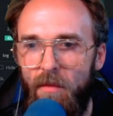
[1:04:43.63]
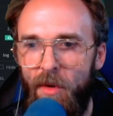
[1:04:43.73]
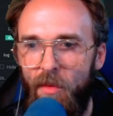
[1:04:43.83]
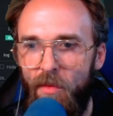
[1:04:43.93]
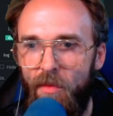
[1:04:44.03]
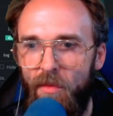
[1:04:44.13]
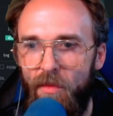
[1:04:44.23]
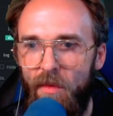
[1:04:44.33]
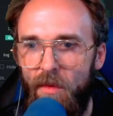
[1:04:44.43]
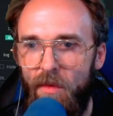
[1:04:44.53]
But
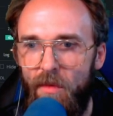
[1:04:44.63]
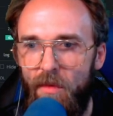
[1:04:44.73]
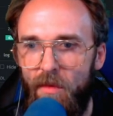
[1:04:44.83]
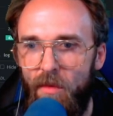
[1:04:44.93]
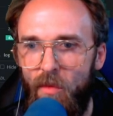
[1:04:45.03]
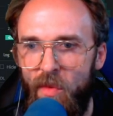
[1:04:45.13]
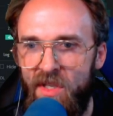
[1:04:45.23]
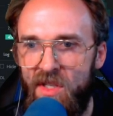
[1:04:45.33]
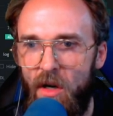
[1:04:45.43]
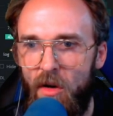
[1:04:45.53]
when we
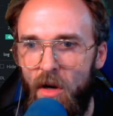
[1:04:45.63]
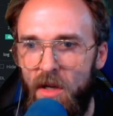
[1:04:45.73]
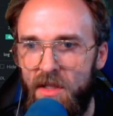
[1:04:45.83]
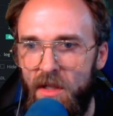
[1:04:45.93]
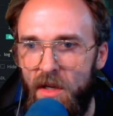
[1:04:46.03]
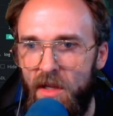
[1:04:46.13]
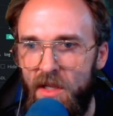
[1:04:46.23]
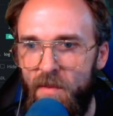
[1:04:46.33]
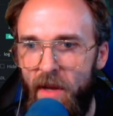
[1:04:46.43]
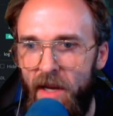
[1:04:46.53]
start crossing into
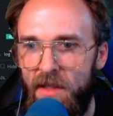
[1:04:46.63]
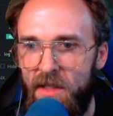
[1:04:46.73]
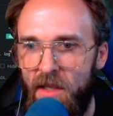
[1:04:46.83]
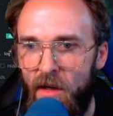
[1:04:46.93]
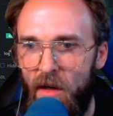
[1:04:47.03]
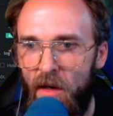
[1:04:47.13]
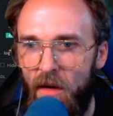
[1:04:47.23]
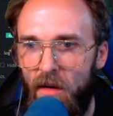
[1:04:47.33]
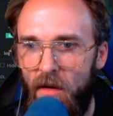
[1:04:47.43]
these bands here,